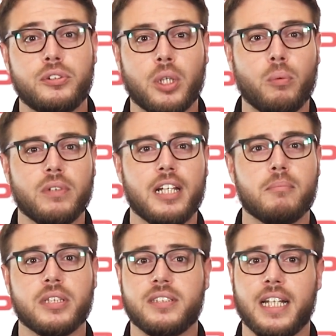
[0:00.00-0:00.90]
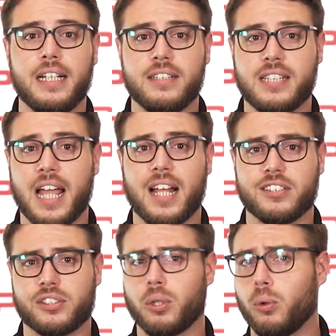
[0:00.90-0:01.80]
Don't let mundane
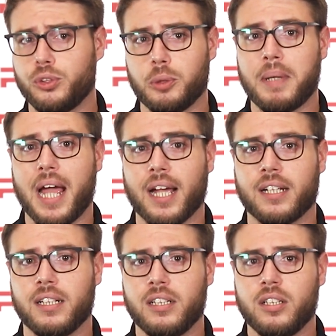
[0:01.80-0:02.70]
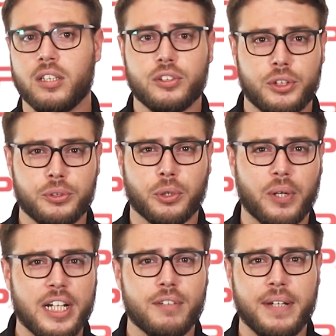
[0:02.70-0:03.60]
tasks hold you back. Choose our
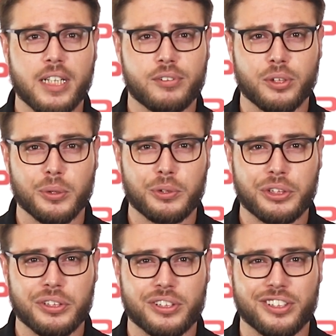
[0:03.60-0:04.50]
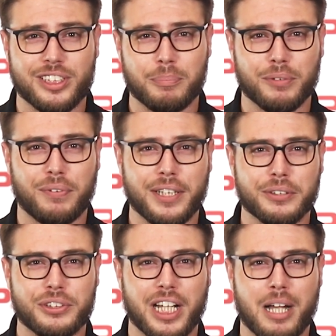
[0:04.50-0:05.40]
innovative solutions to simplify your
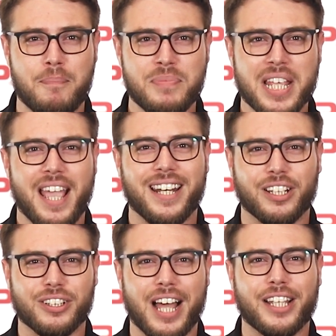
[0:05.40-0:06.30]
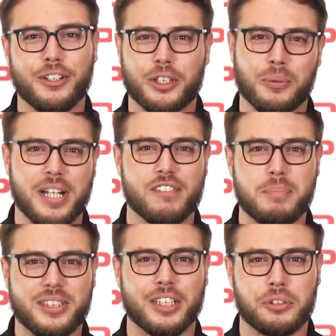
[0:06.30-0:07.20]
job and unlock your creative
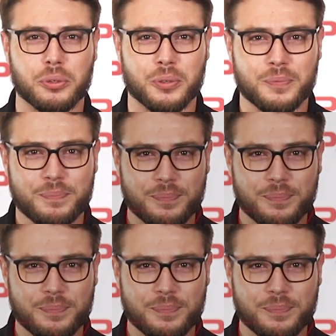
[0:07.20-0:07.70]
potential.